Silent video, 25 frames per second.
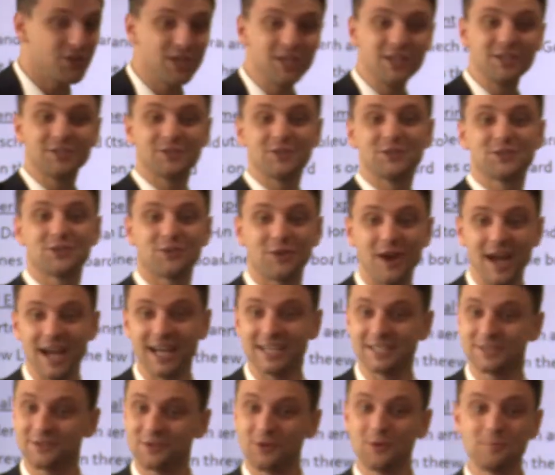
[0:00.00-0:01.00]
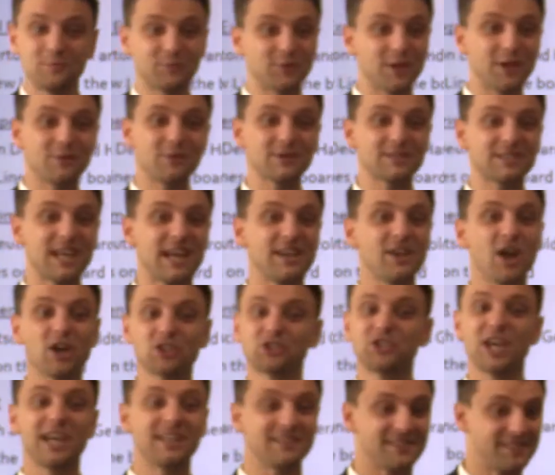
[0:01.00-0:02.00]
Jesus Christ, group 3 was like,
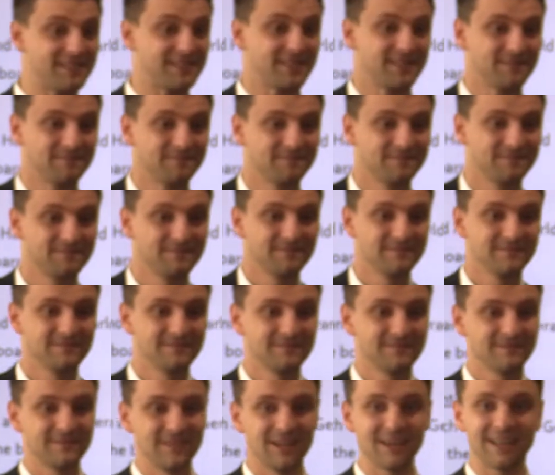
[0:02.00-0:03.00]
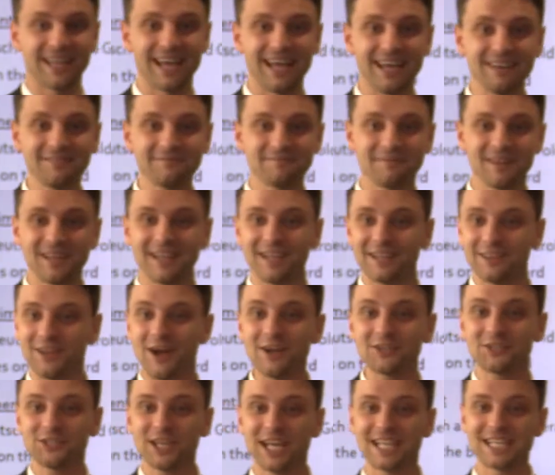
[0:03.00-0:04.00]
no chance, okay?
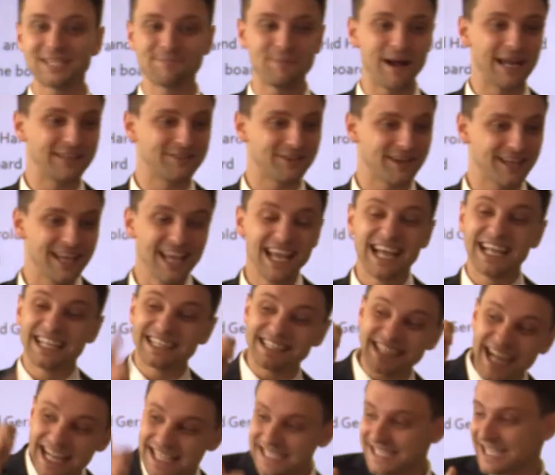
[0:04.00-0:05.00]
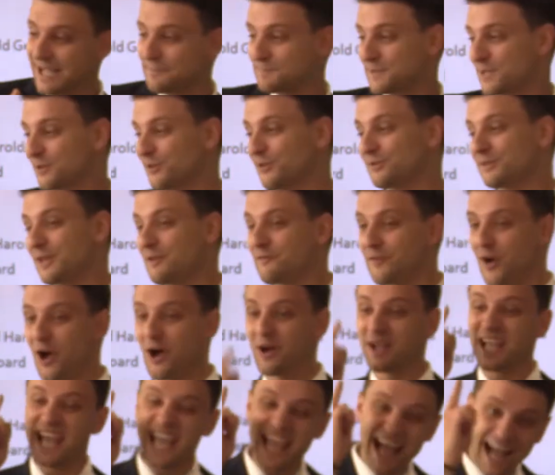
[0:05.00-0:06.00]
No chance, Patri. That's absolutely
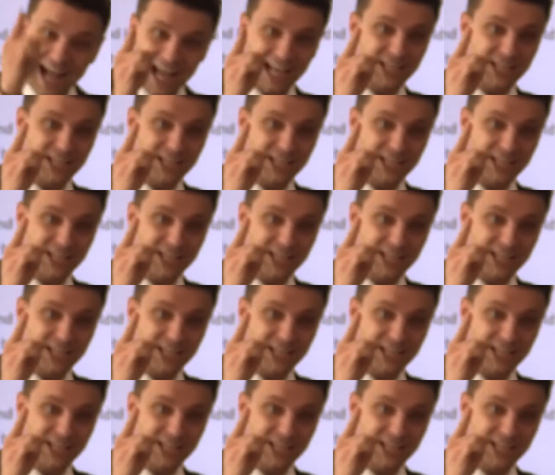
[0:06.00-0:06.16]
wrong.